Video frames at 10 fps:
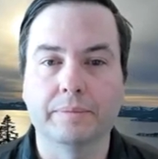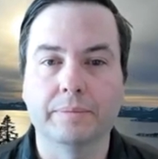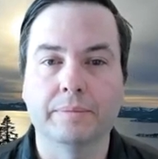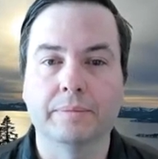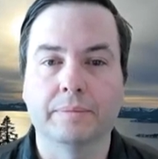
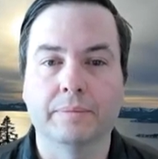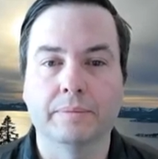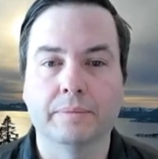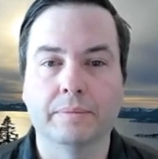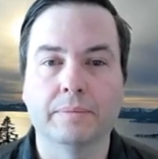
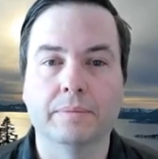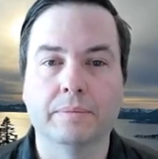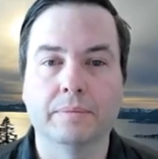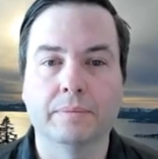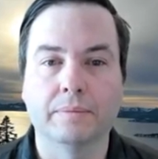
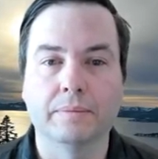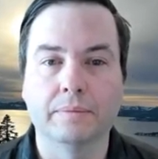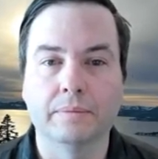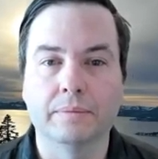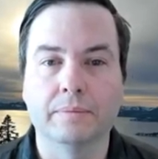
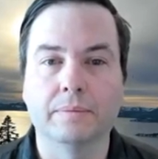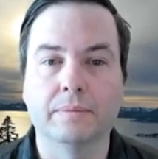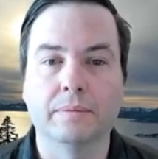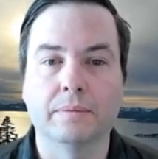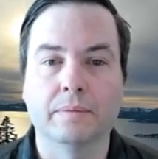
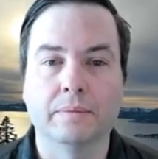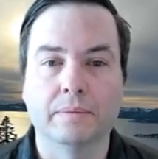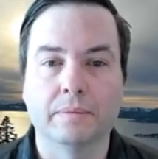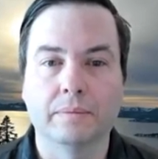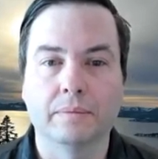
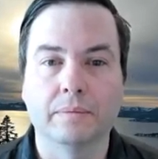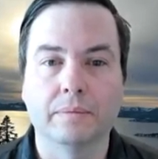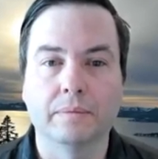[no speech]